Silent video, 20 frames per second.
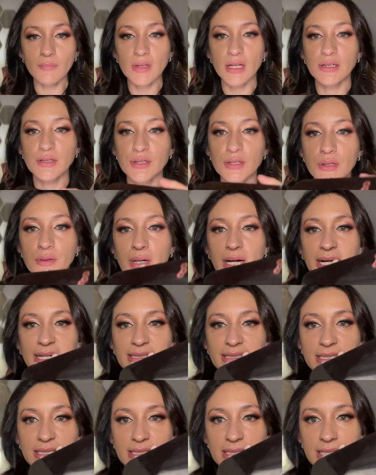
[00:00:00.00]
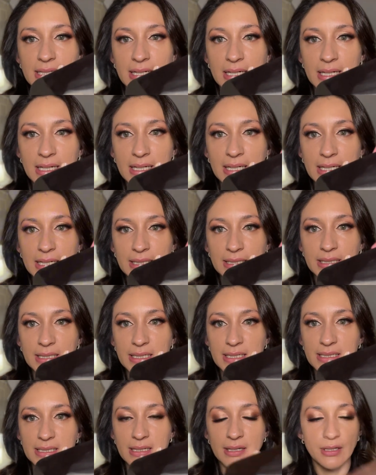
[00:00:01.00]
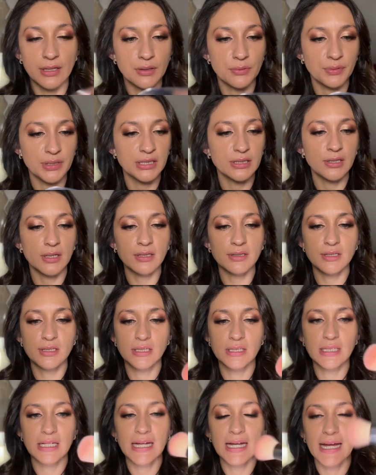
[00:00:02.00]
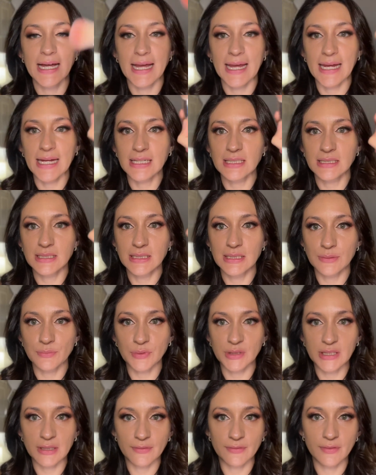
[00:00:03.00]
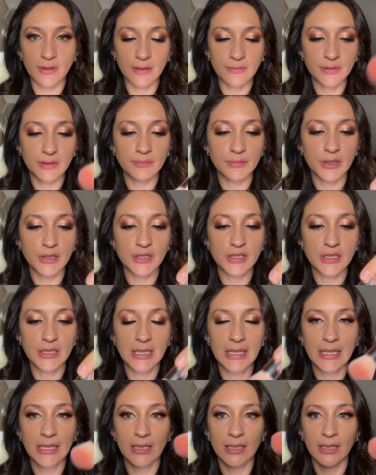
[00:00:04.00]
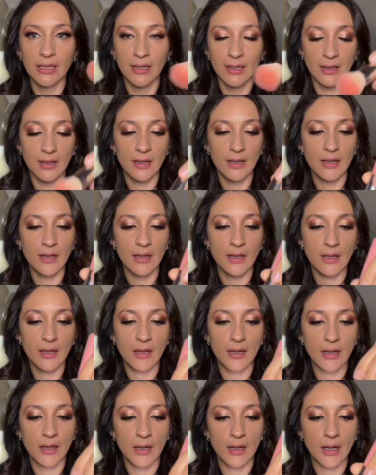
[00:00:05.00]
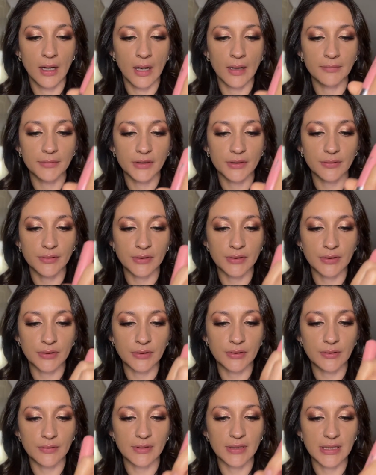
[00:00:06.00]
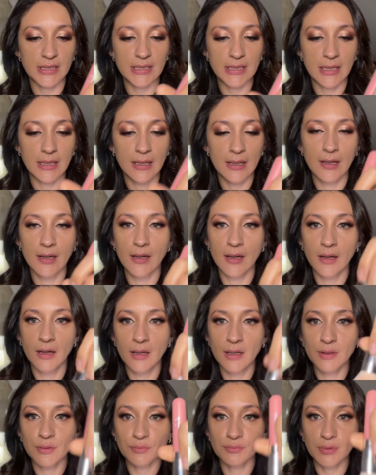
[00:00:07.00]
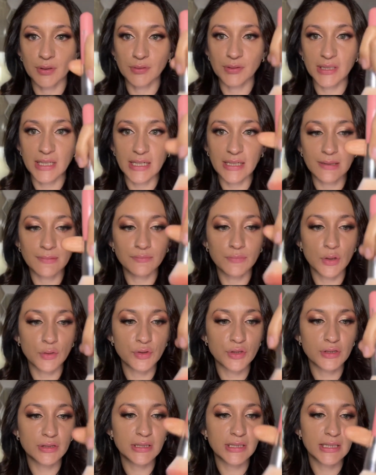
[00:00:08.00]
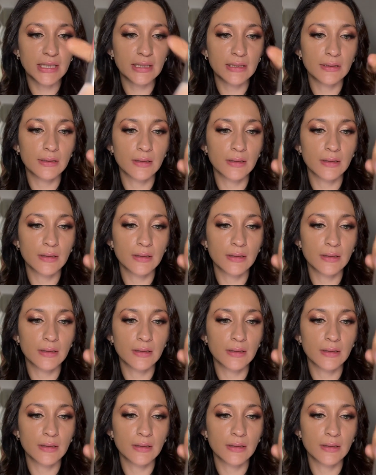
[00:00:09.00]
So I just these 3 dots, and with a fluffy brush I'm going to do this rotating motion again,